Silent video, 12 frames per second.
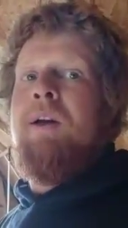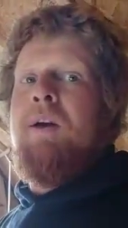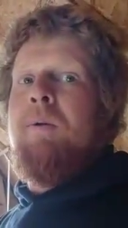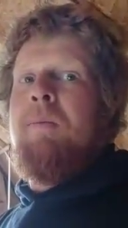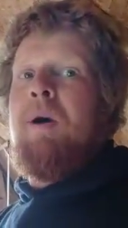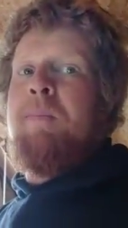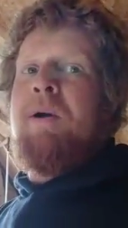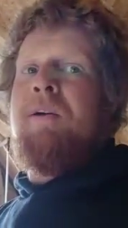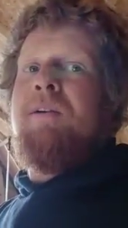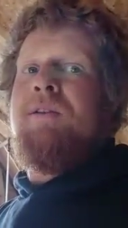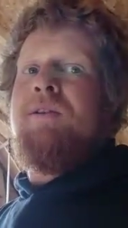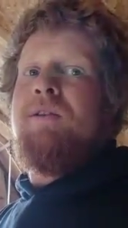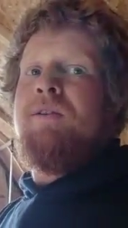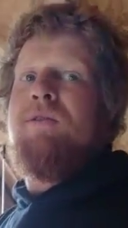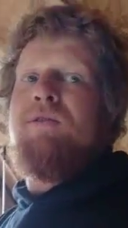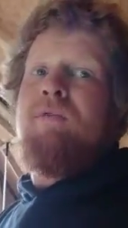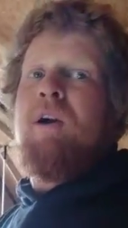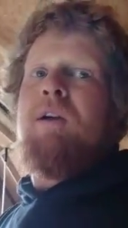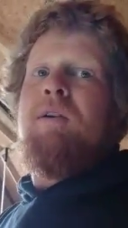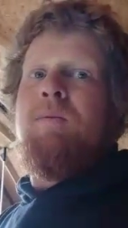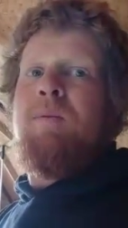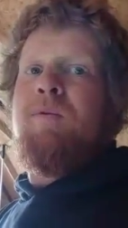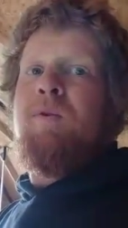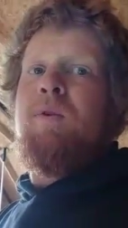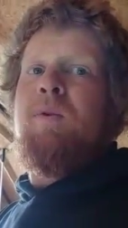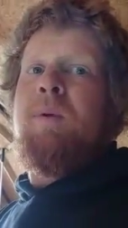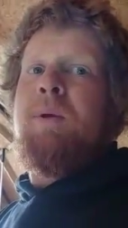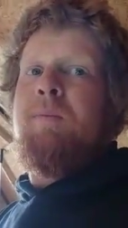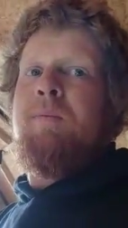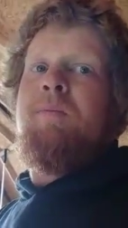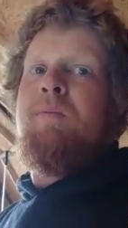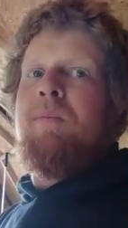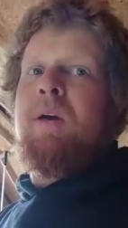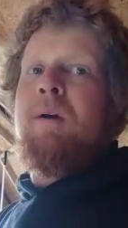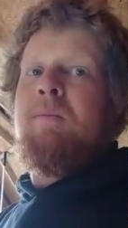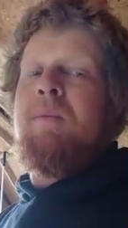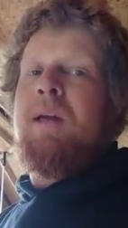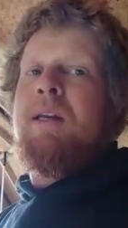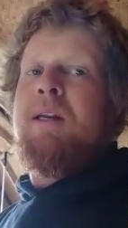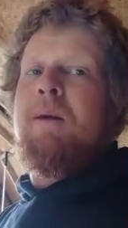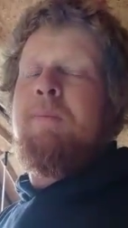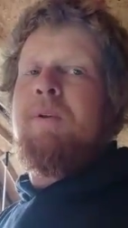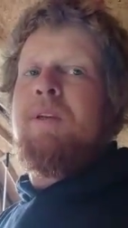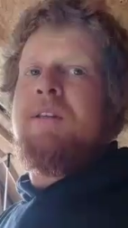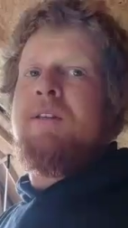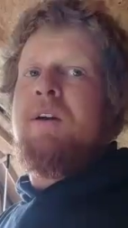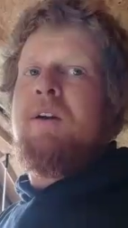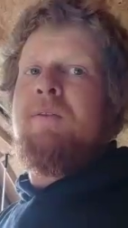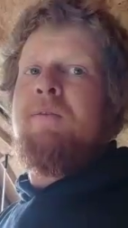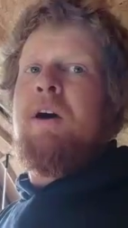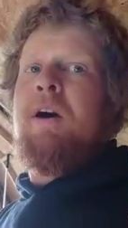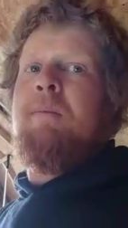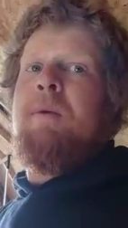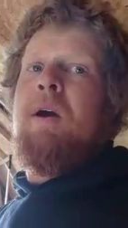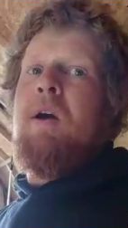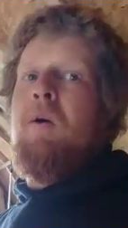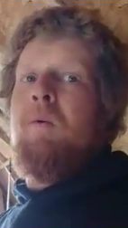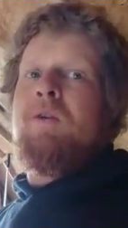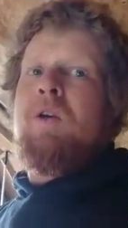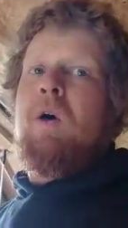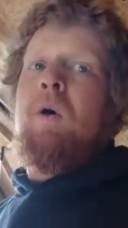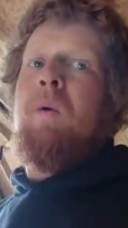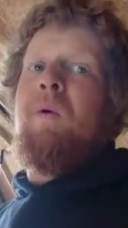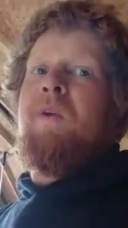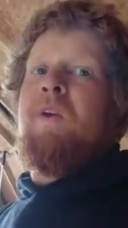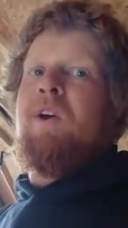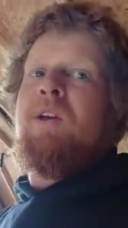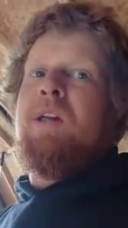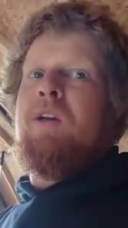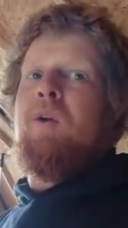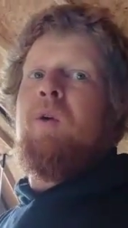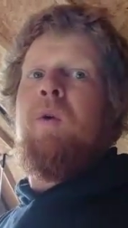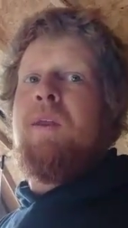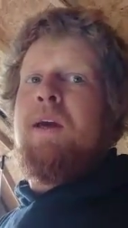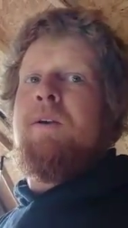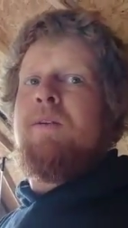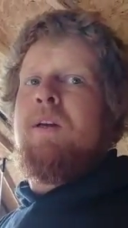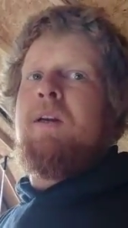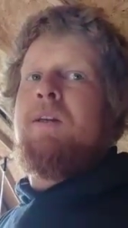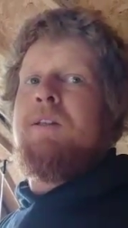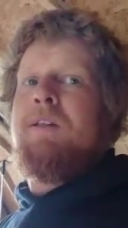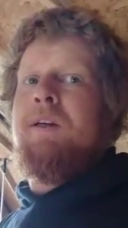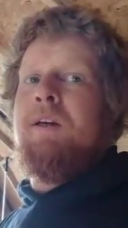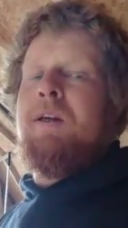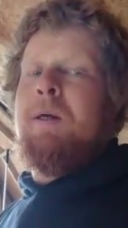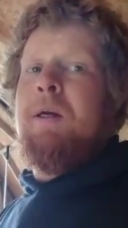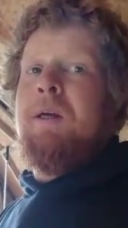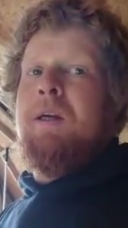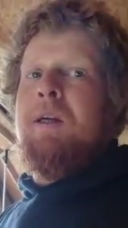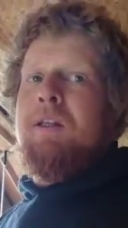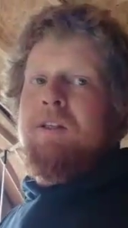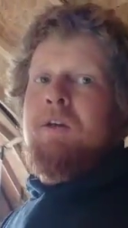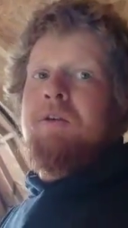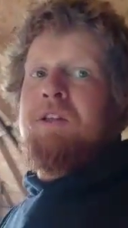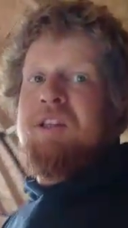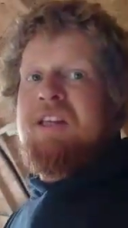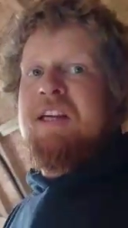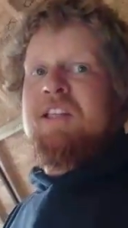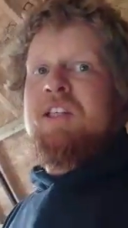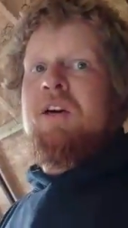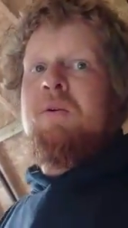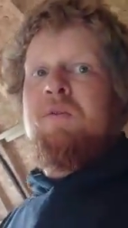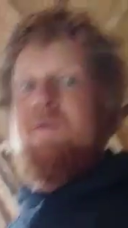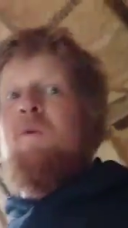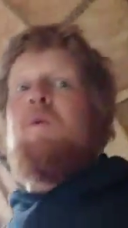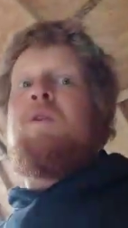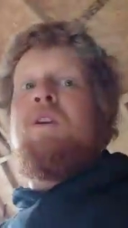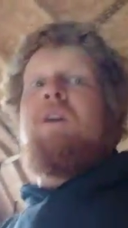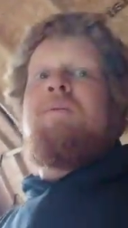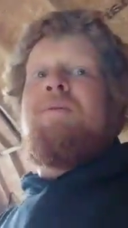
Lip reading: My parents used to run, before we ended up on this side of the farm, was a whole 32,000 acres. So just to let you know, it was 4 times